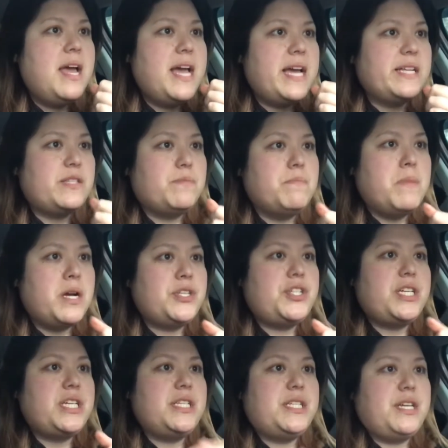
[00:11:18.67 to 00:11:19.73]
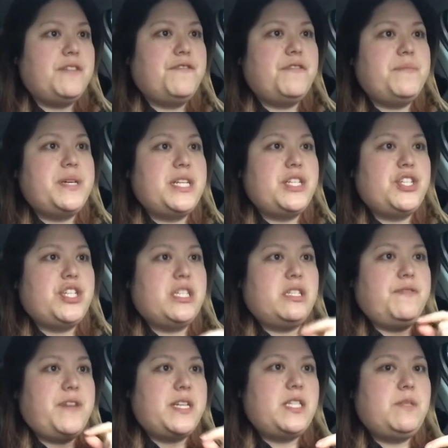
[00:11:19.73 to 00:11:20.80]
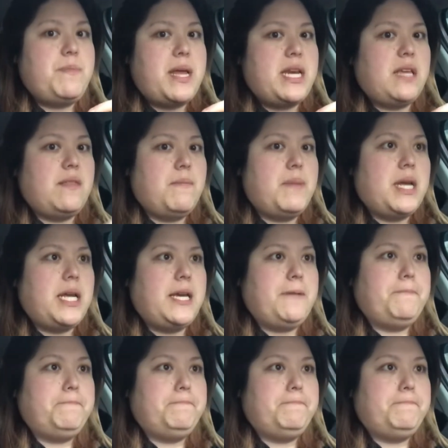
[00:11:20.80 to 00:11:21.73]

it's much easier for me to justify spending the money.